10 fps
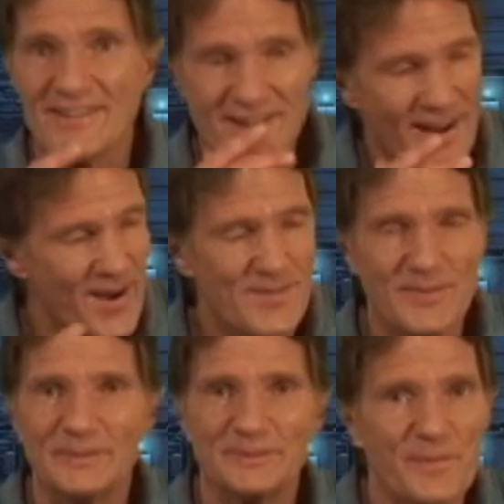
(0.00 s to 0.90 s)
Yeah.
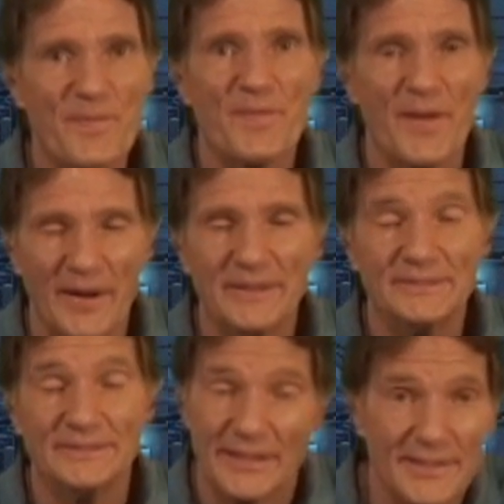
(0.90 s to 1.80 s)

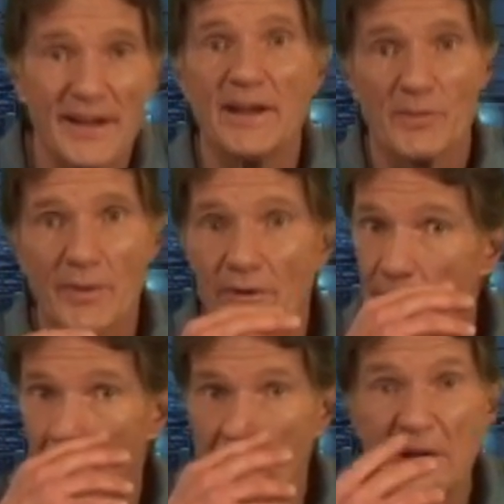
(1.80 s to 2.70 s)
They say, get rid
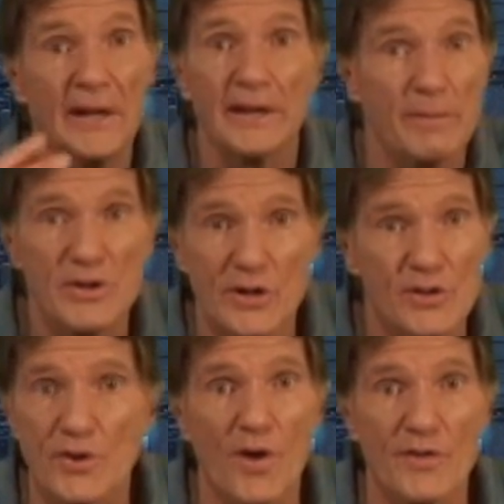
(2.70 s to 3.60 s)
of your killing
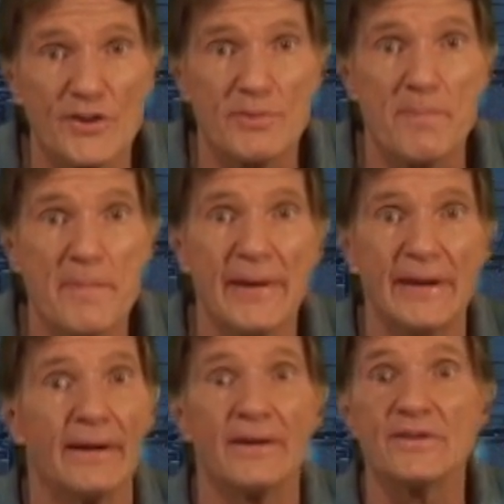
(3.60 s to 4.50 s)
machines and all these
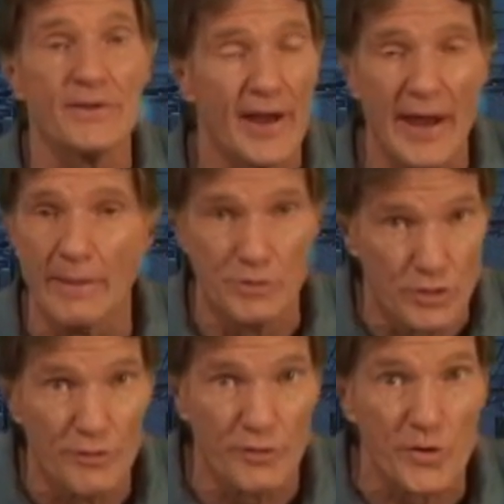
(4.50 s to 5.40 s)
meaningless
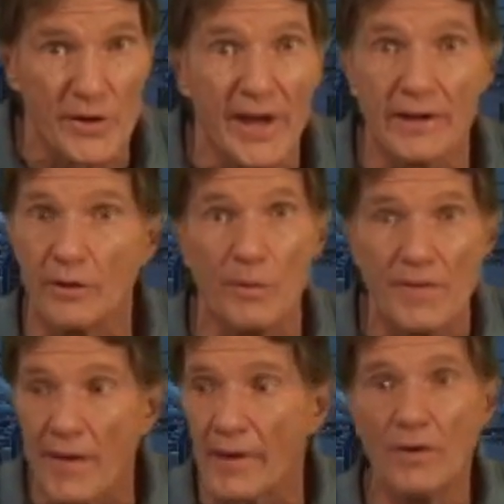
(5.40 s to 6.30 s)
games you've created
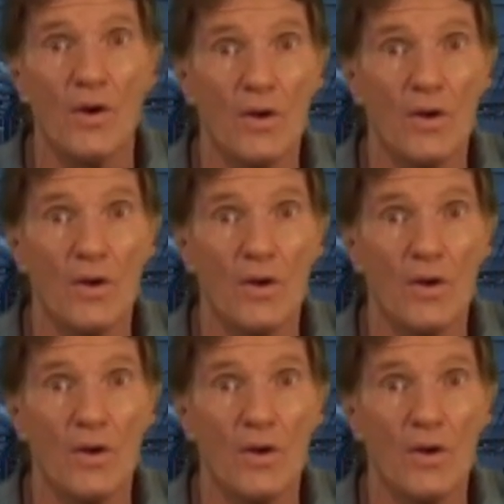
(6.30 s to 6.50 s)
with that